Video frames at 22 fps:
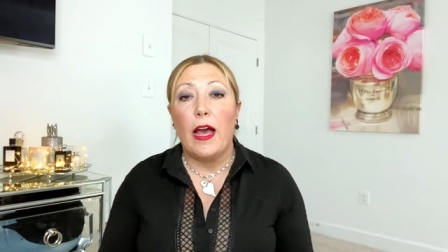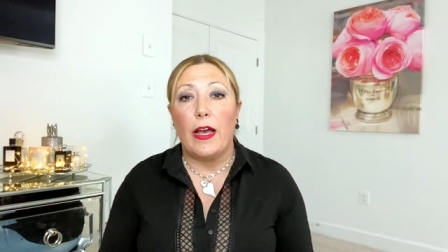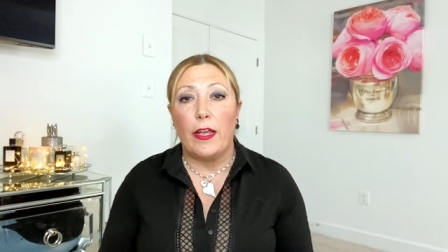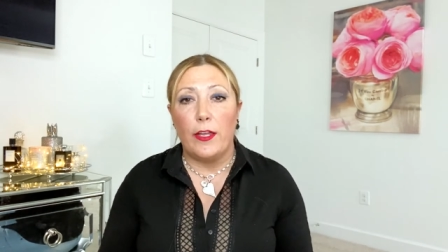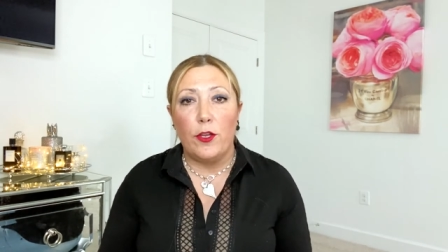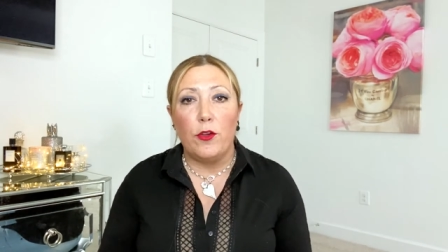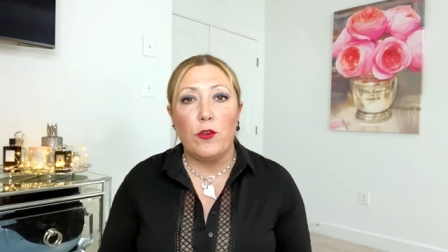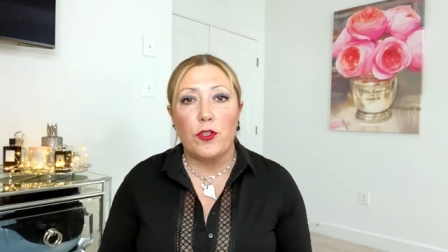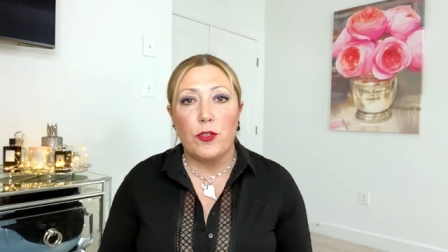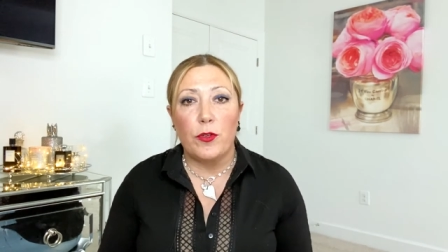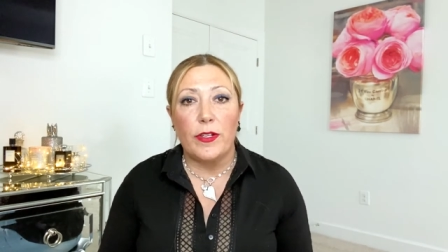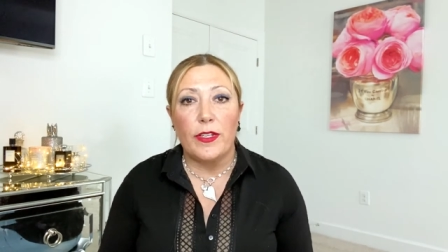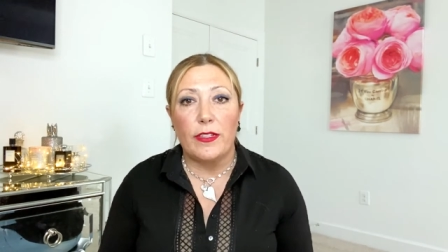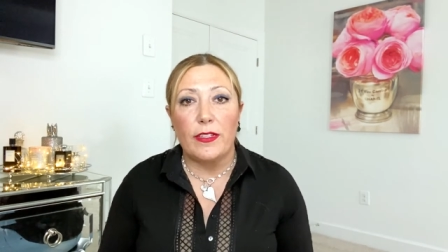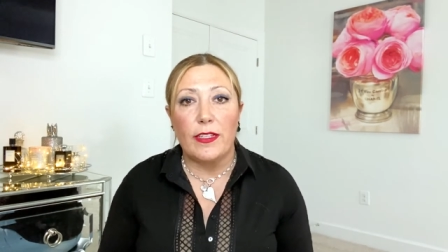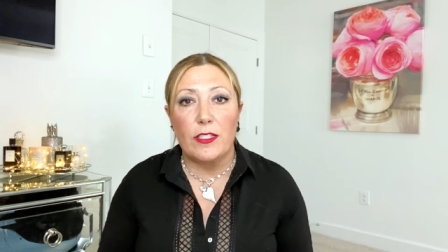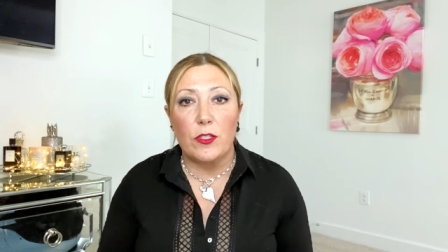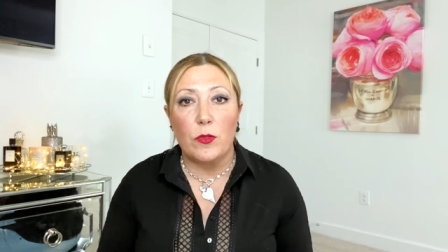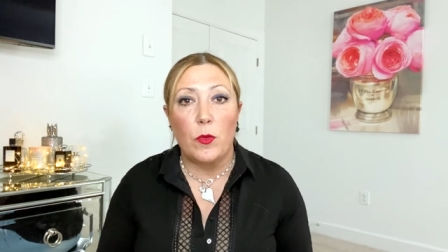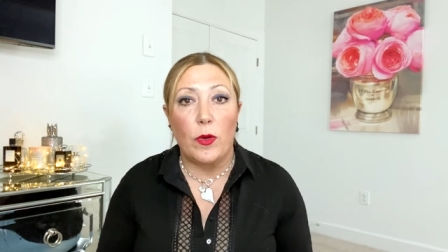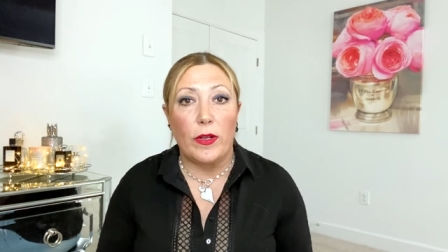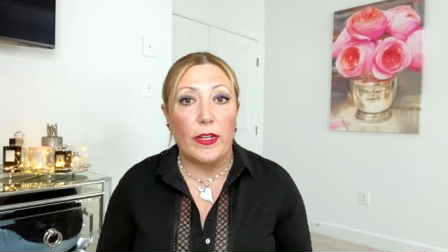usually
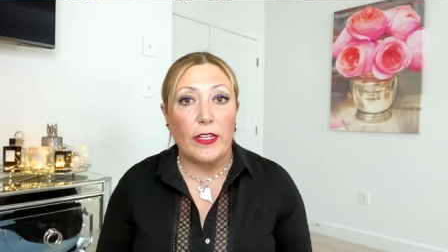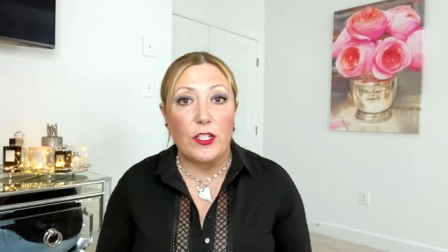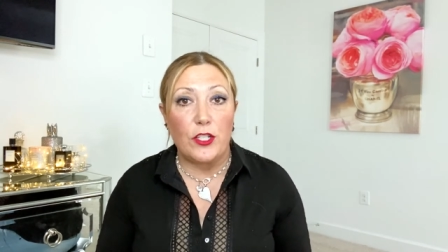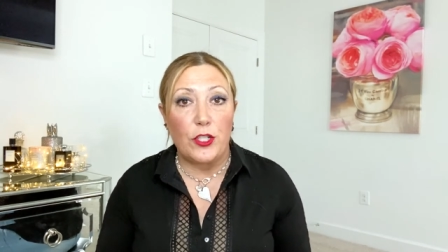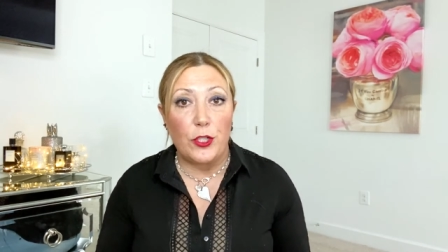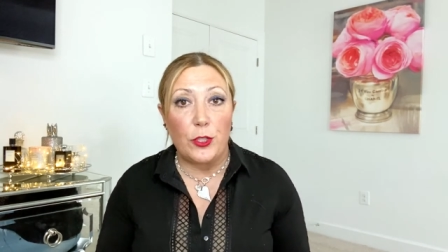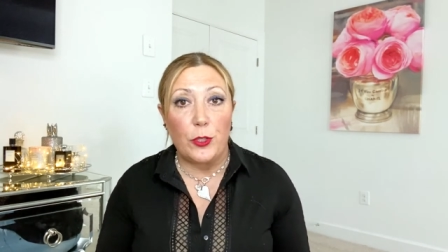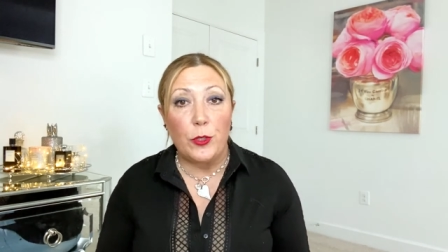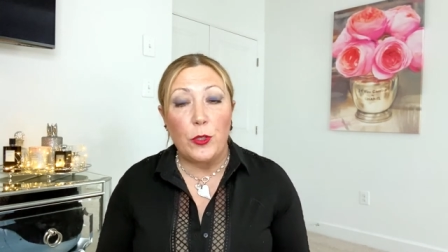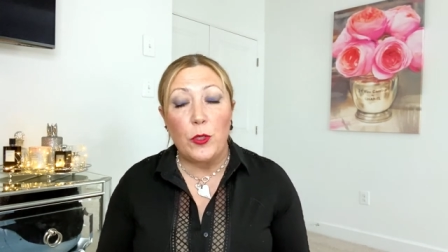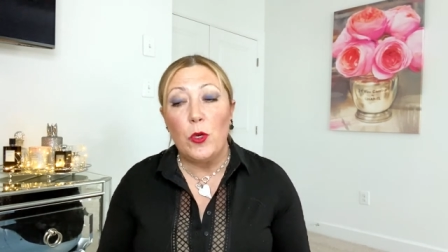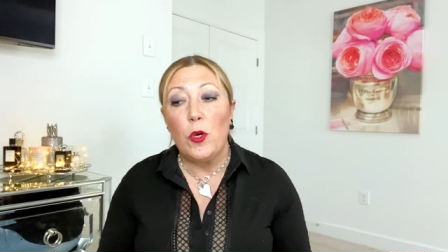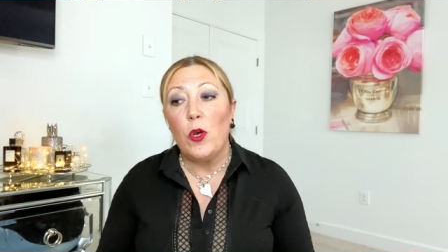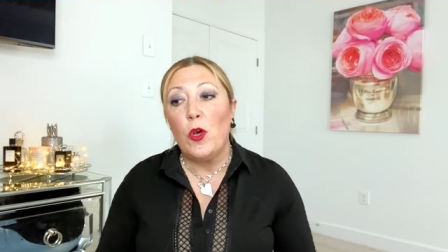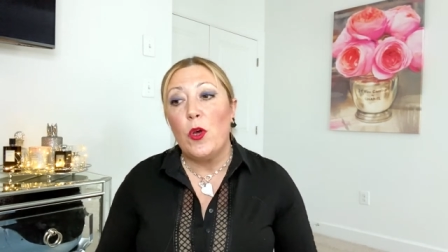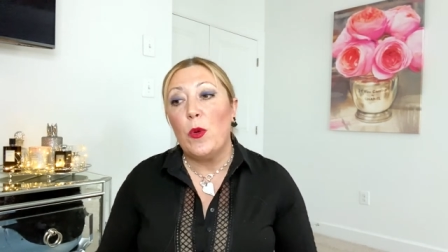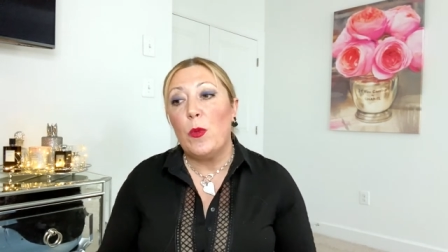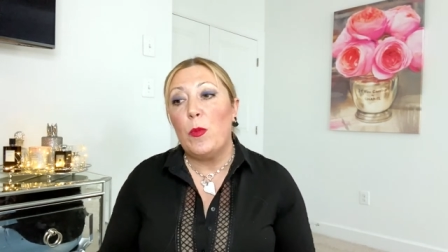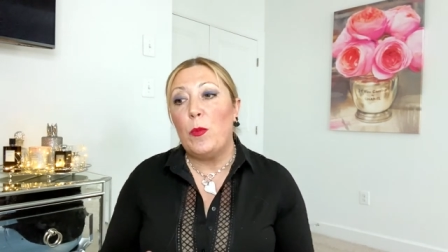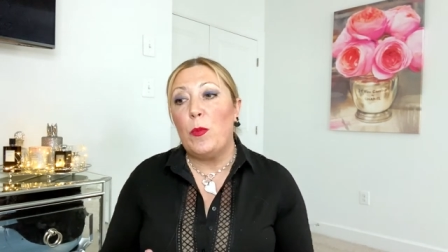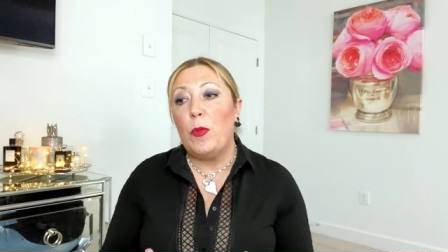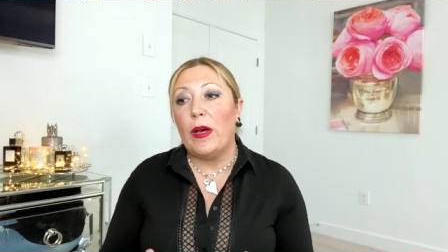that's what I do,
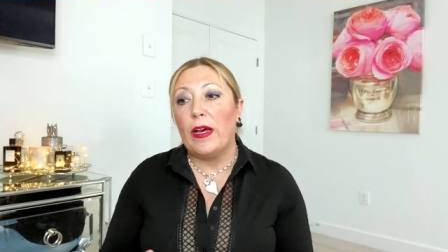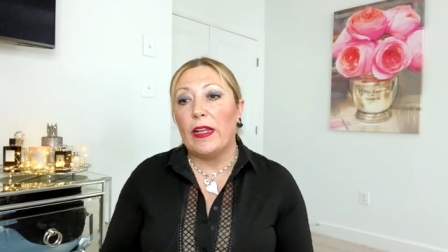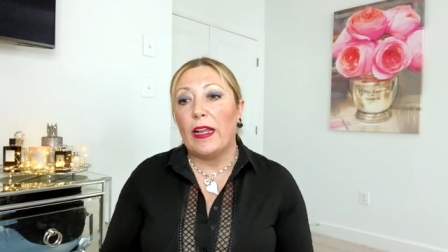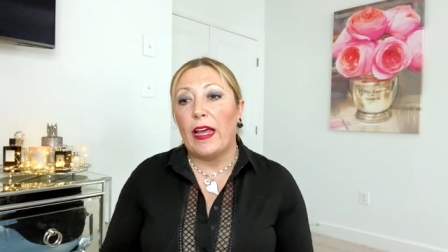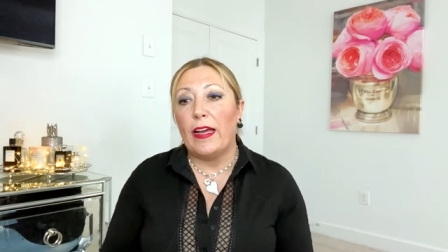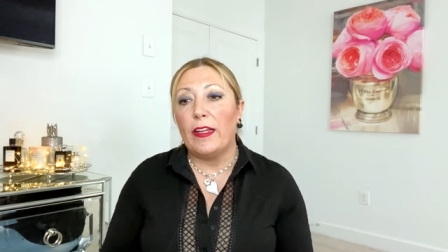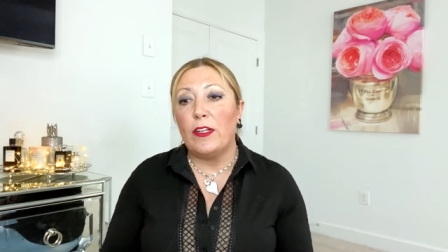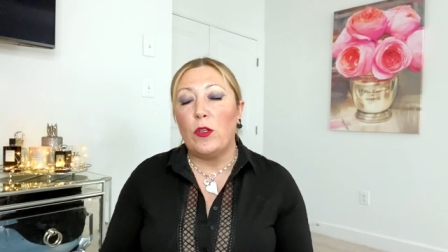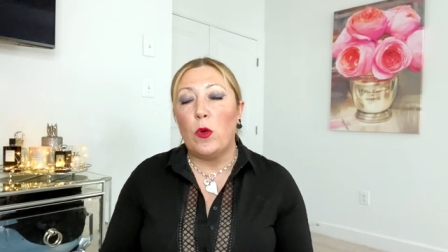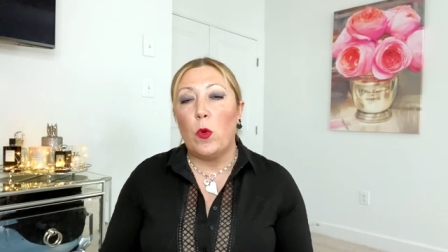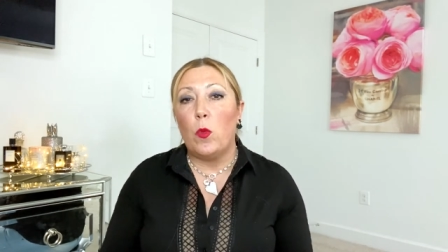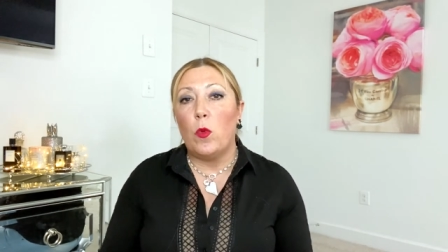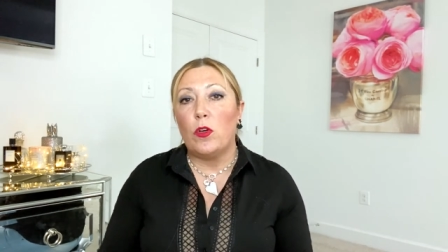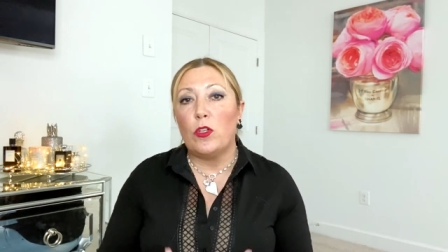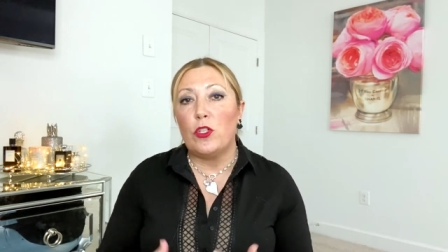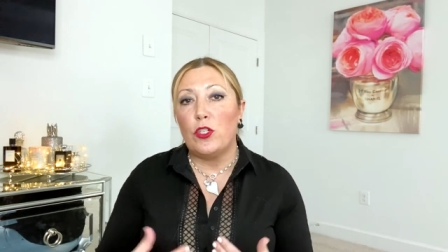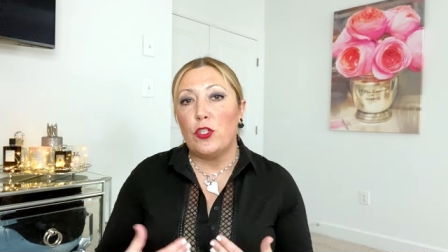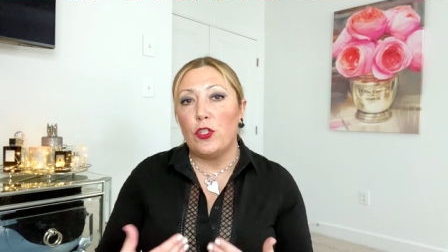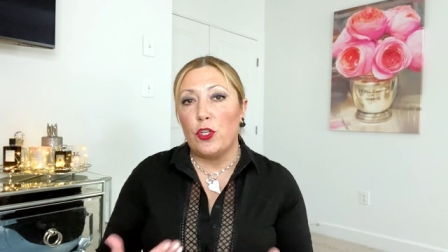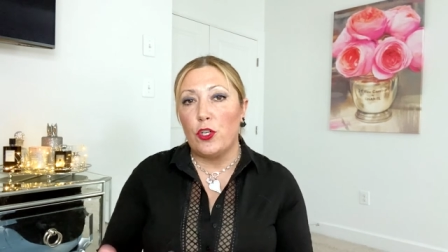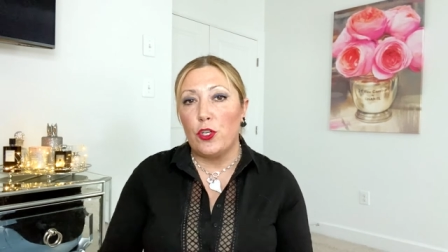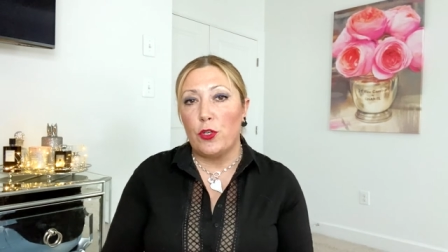but I don't want
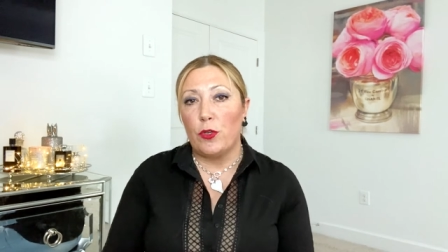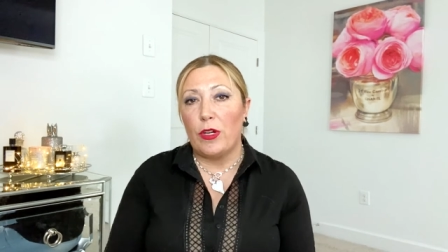to